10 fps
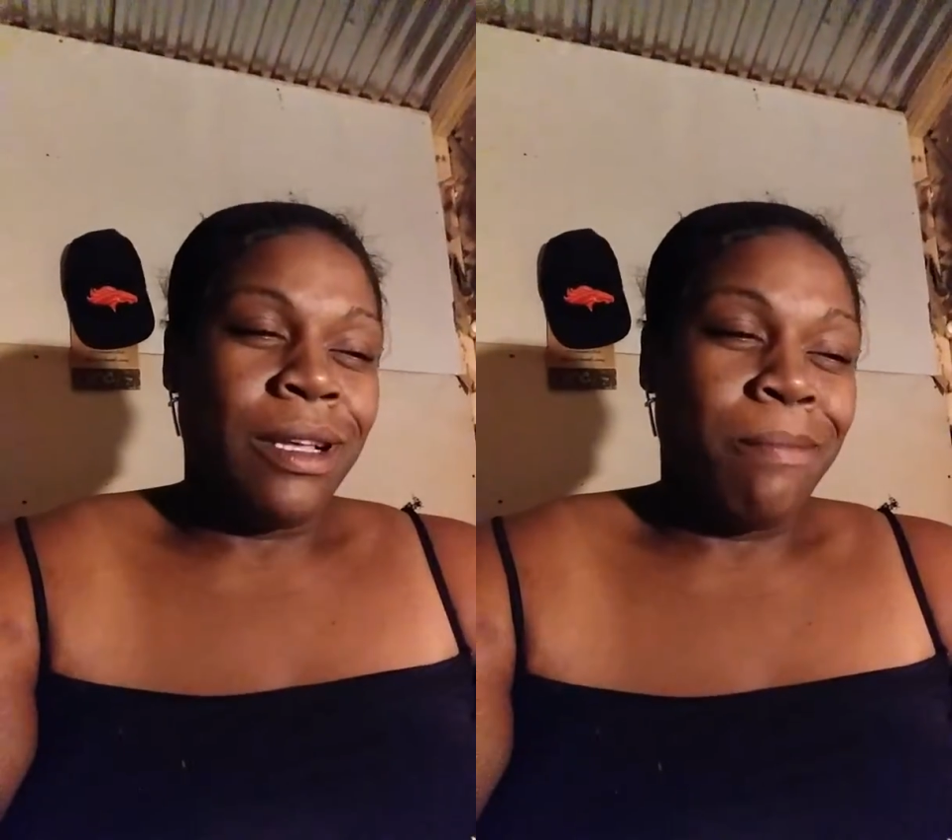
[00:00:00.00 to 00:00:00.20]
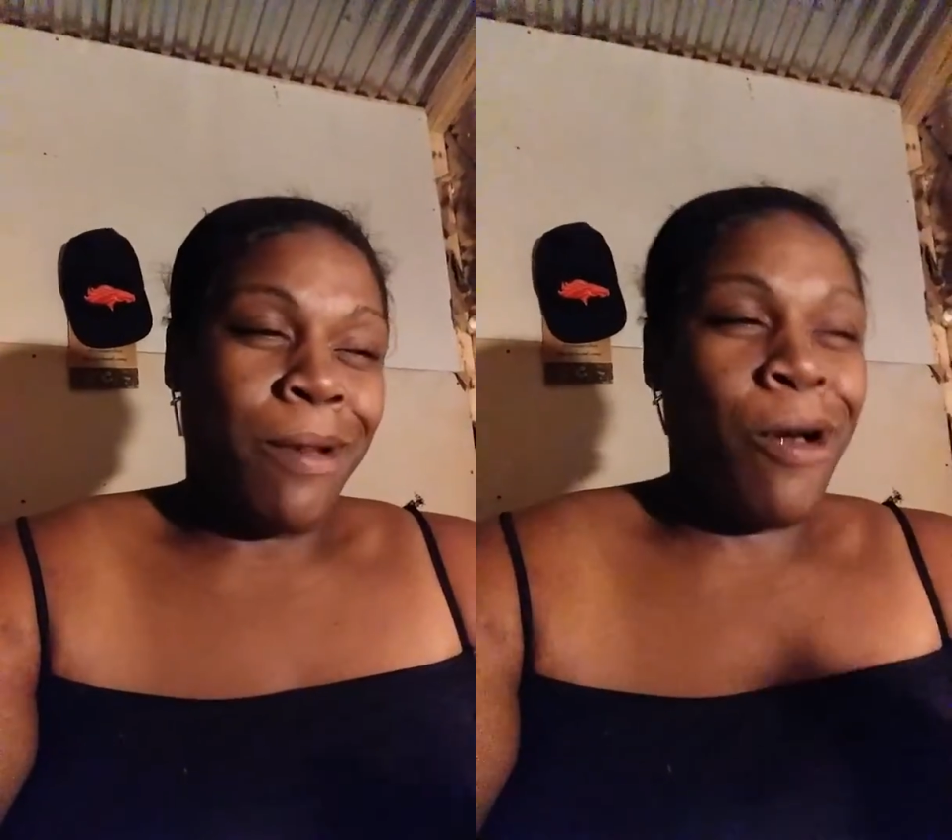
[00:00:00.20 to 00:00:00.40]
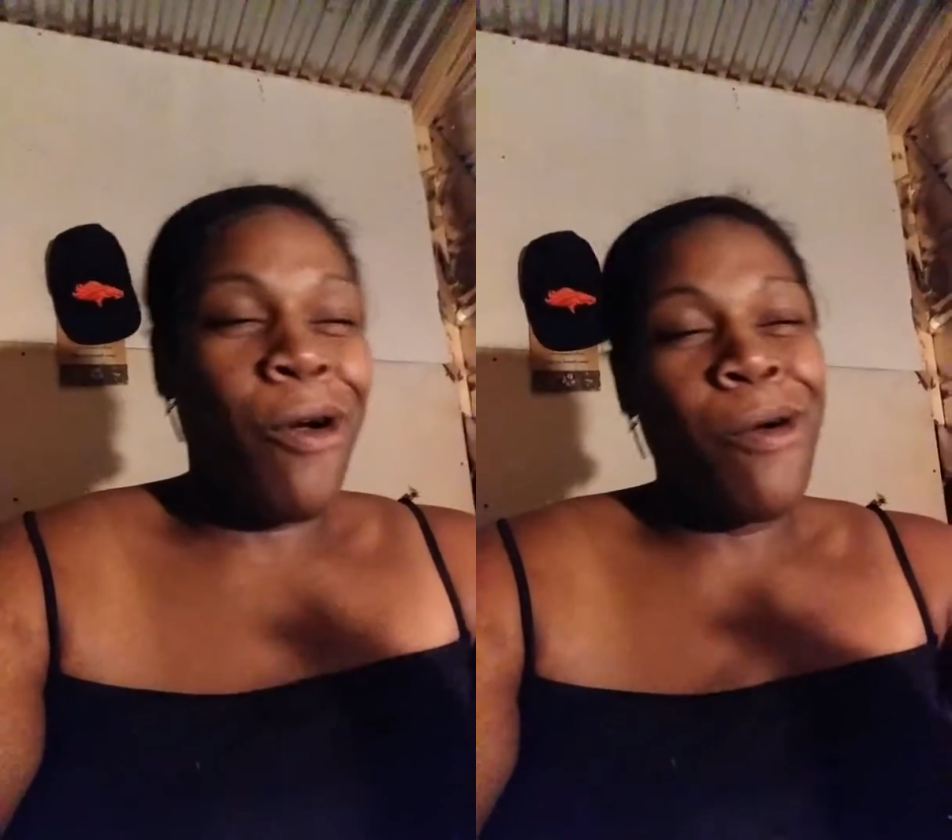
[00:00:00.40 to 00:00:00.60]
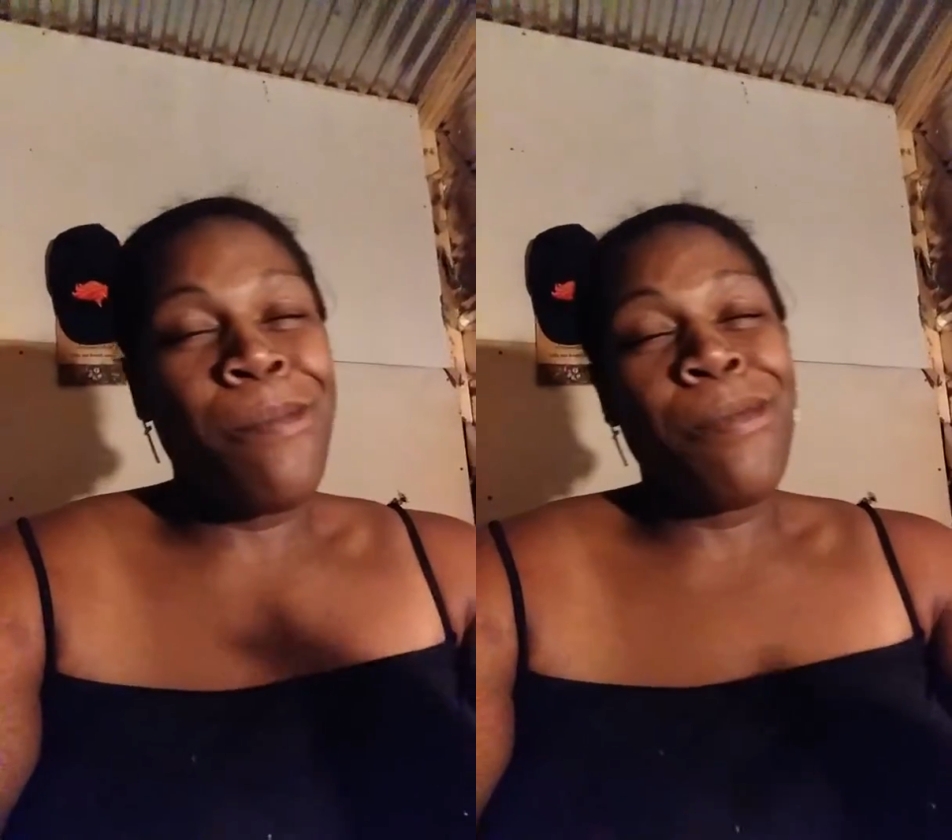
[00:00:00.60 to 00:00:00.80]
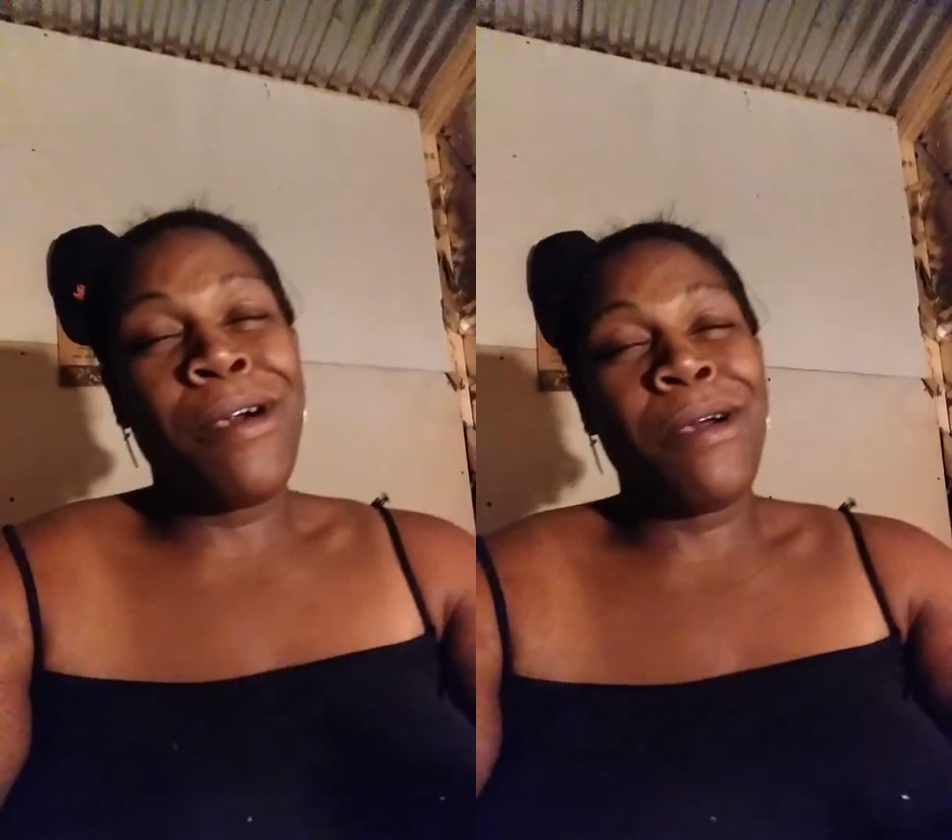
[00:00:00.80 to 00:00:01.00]
My
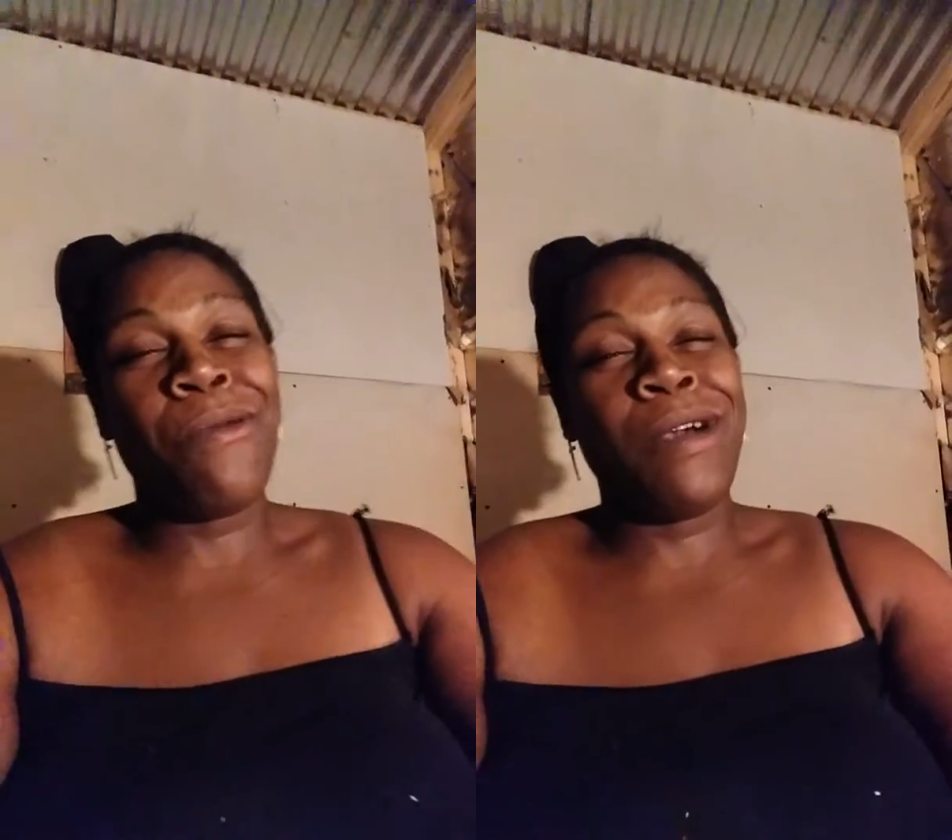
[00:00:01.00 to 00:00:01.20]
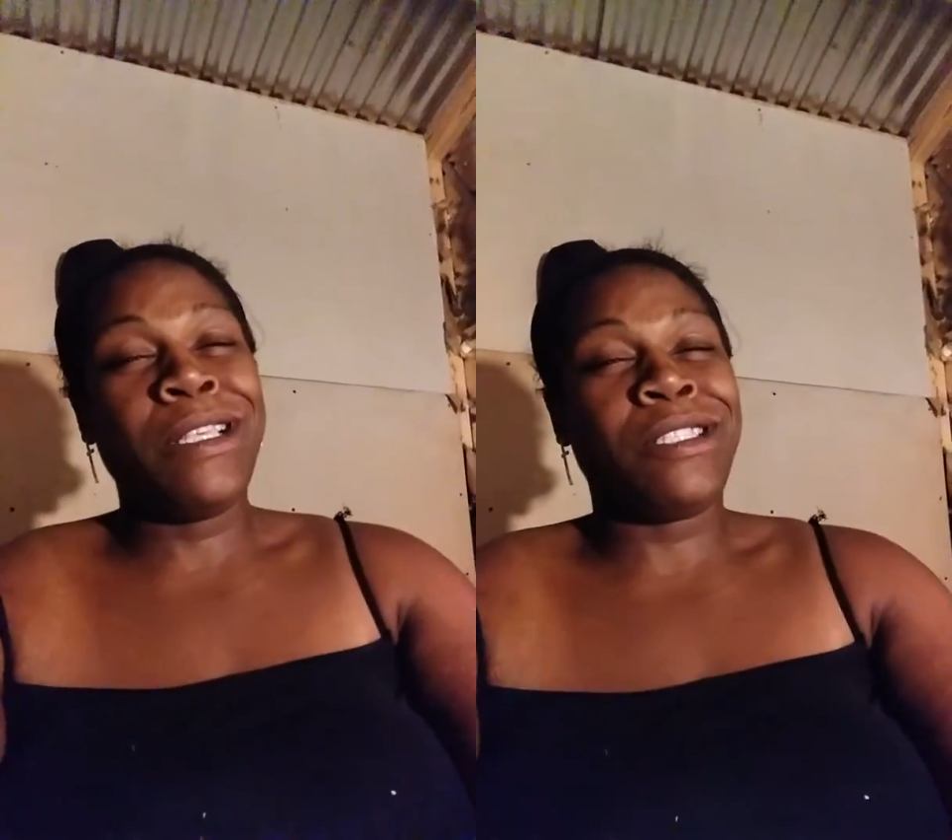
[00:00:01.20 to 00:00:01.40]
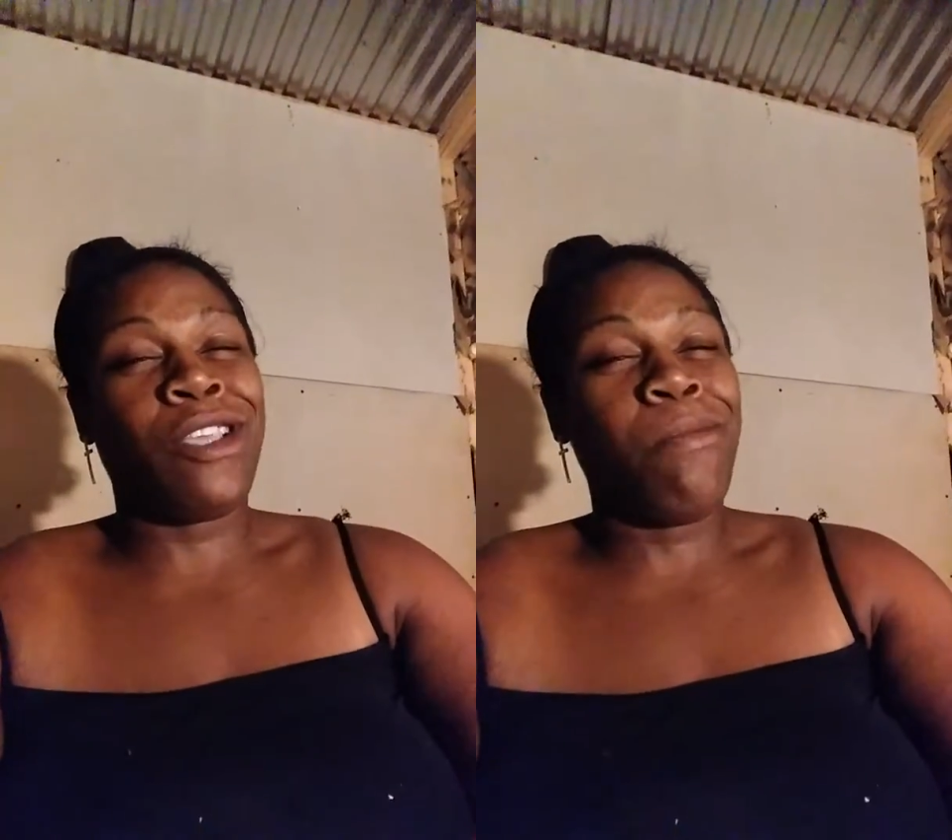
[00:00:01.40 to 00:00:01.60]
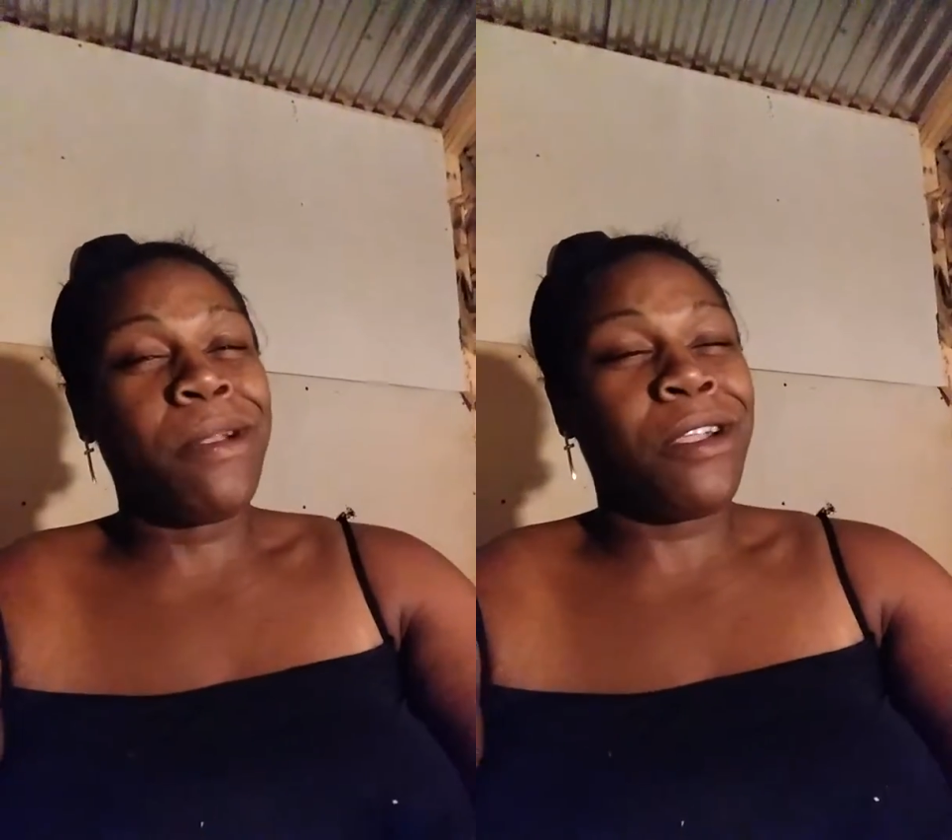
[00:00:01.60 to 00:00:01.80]
homeboy once told me,